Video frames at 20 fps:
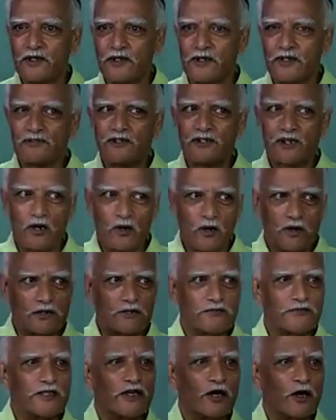There was a lot
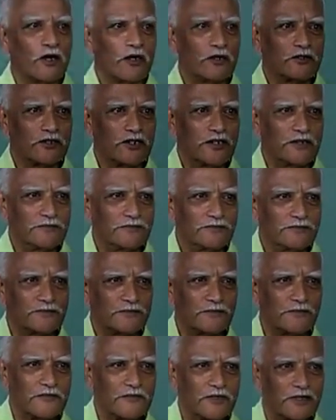of theology
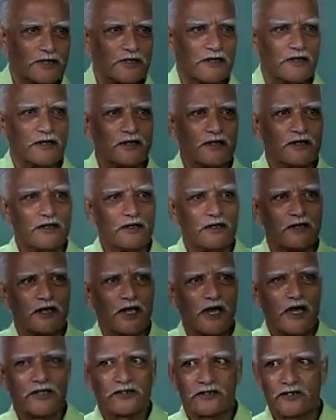
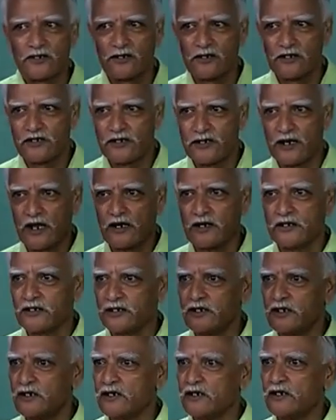as
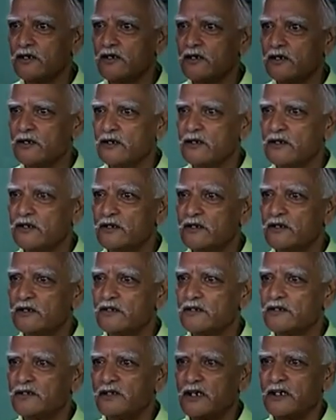Christianity
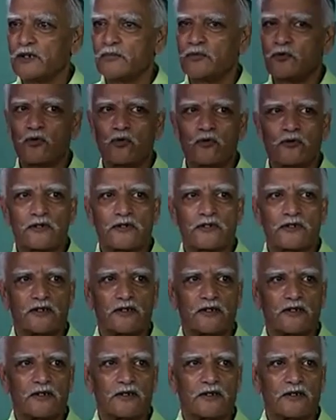set up roots,
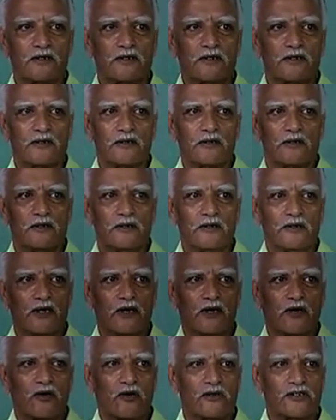
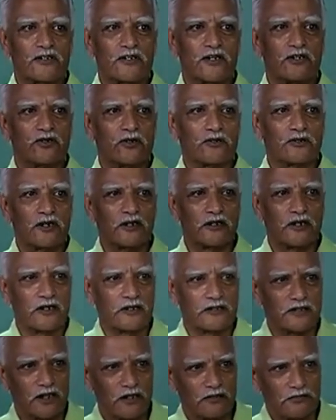constituted
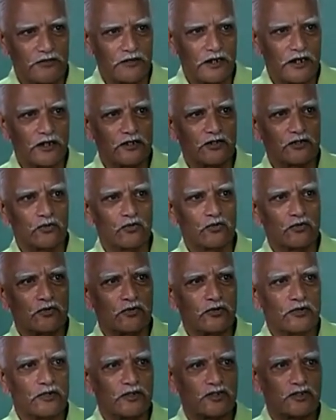itself into
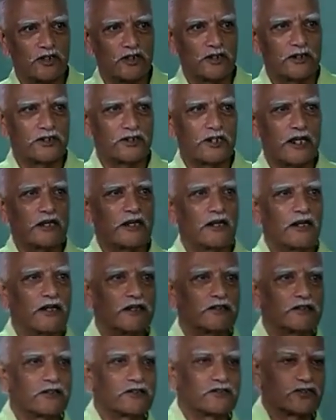church and
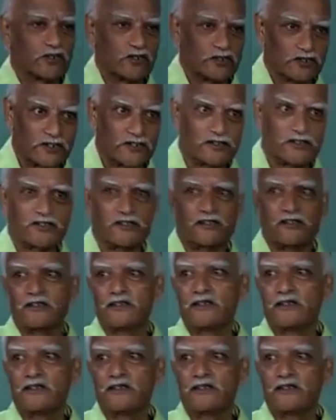later churches.